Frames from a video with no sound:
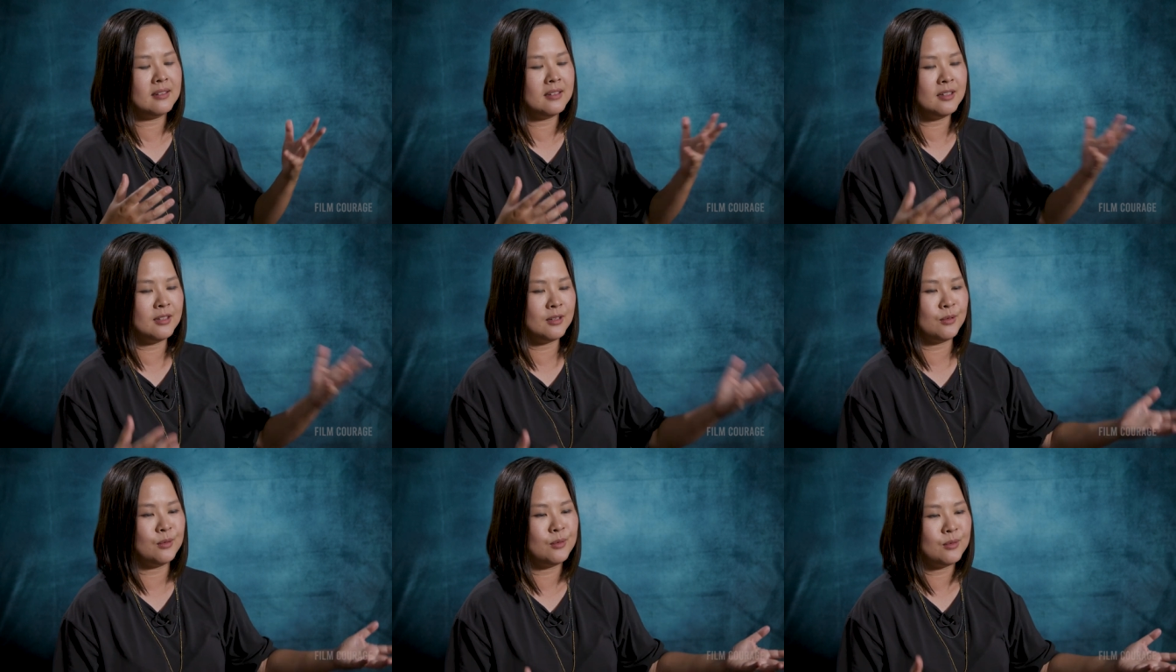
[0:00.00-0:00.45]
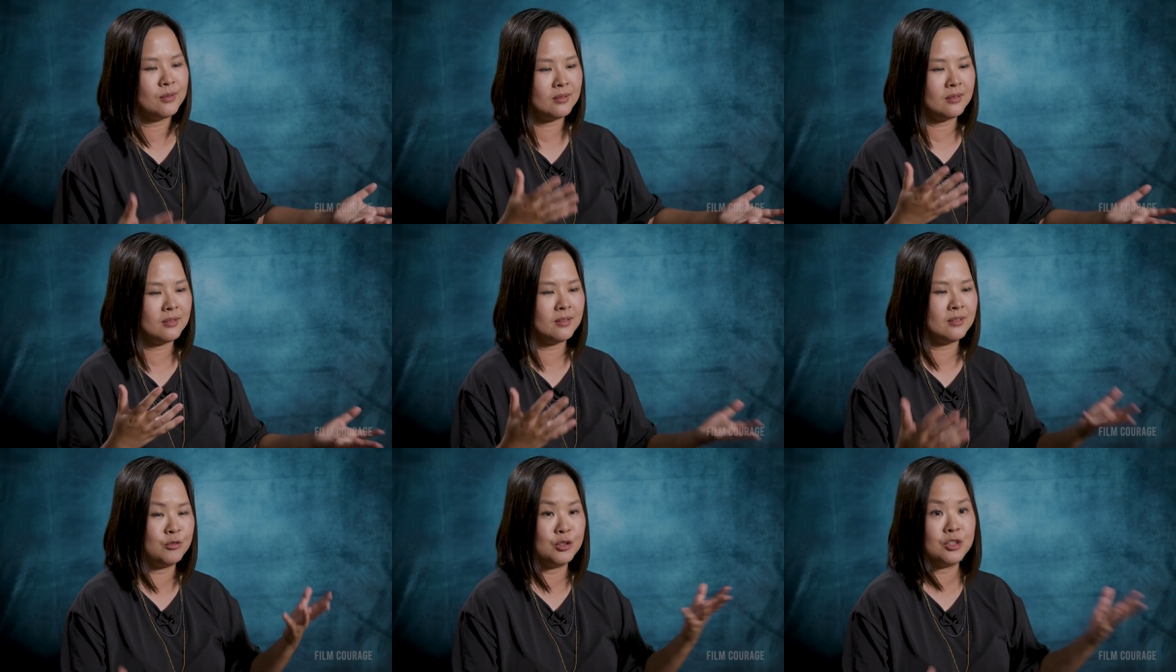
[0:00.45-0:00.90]
you know
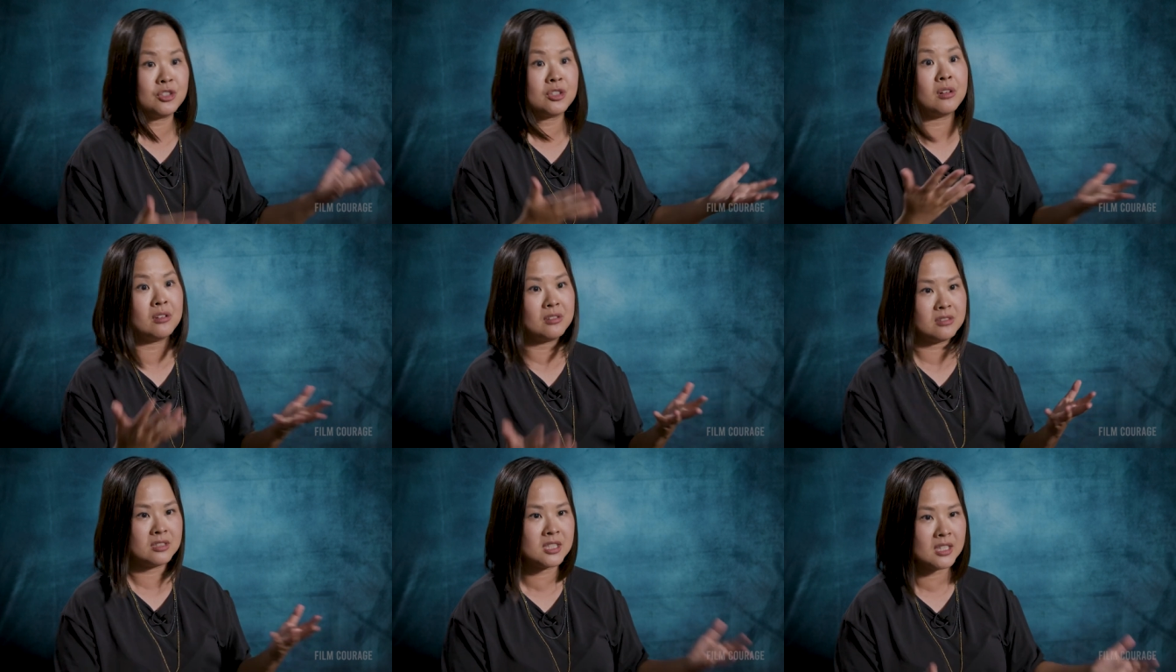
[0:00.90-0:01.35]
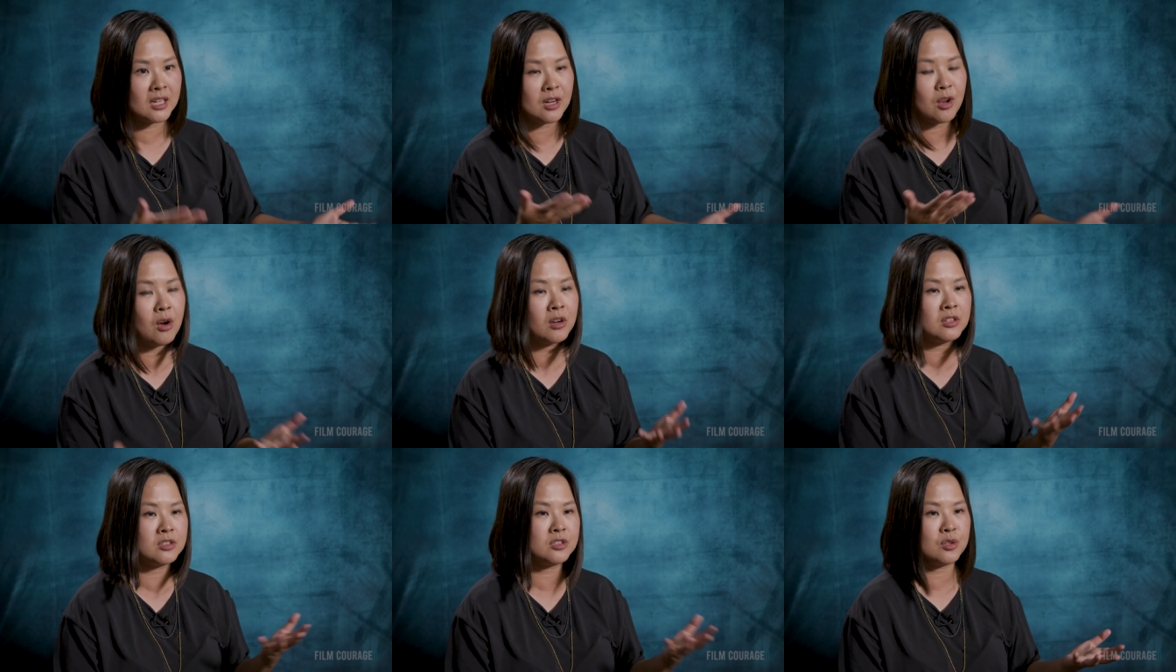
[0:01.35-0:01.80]
results
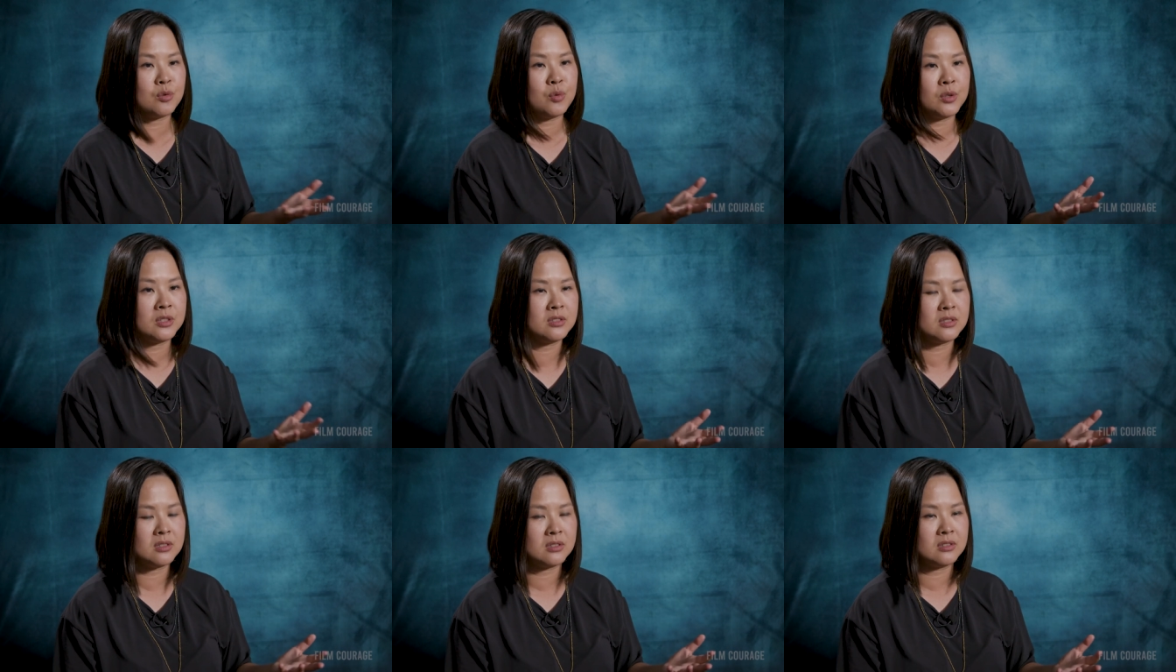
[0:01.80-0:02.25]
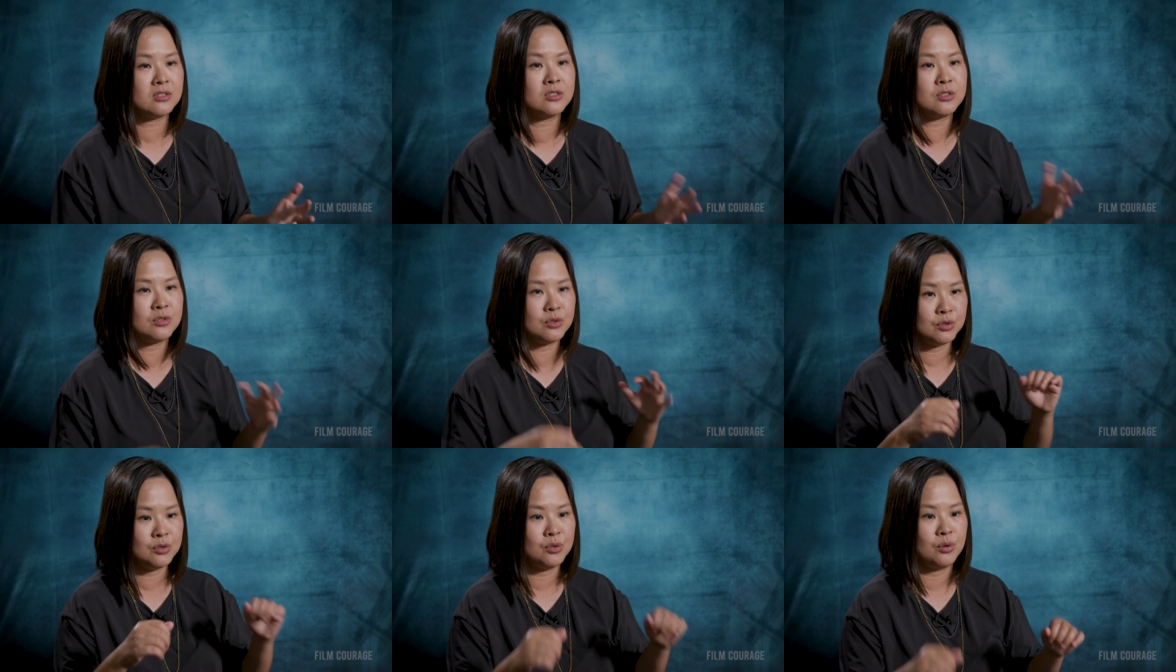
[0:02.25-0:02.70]
and consequences
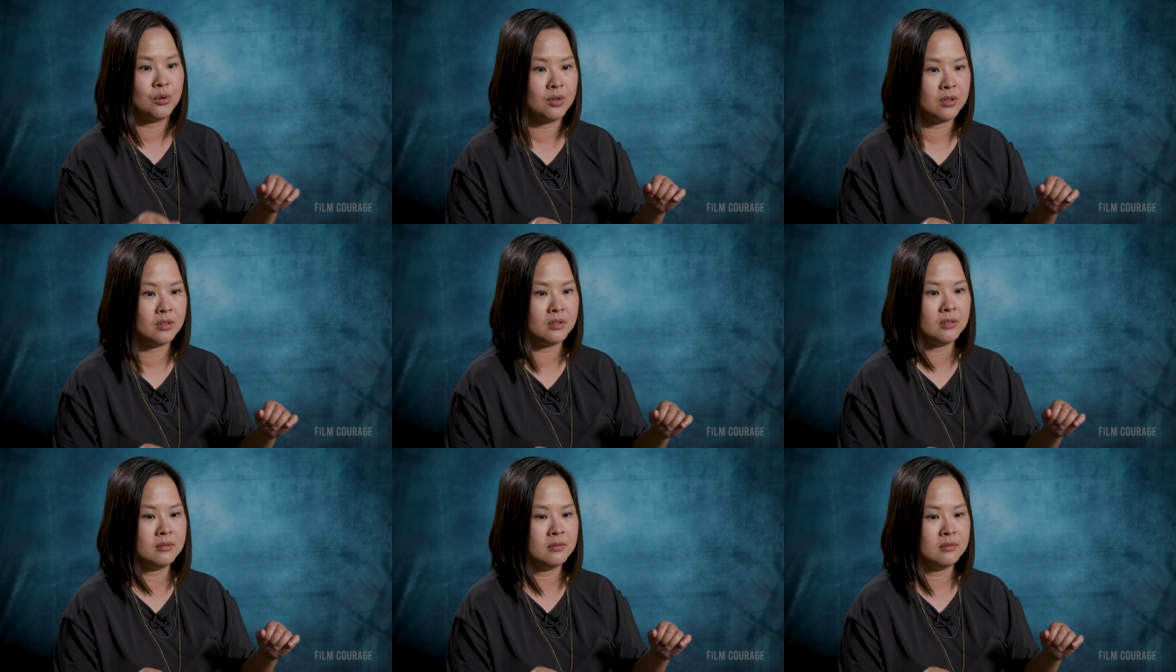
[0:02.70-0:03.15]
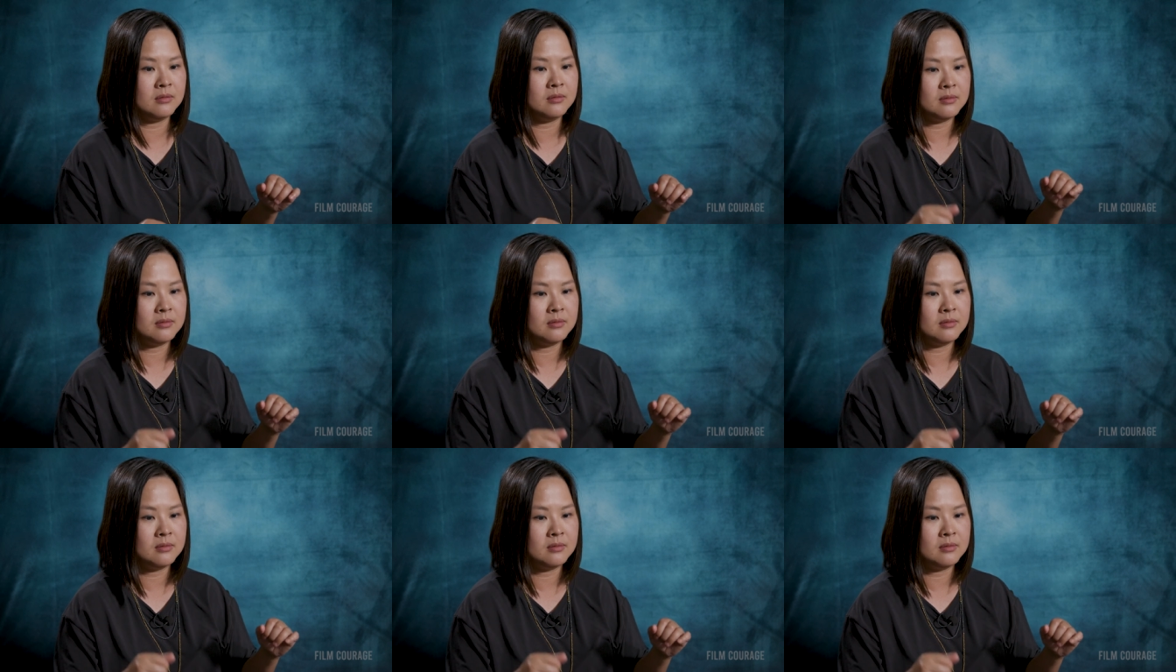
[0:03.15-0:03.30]
to your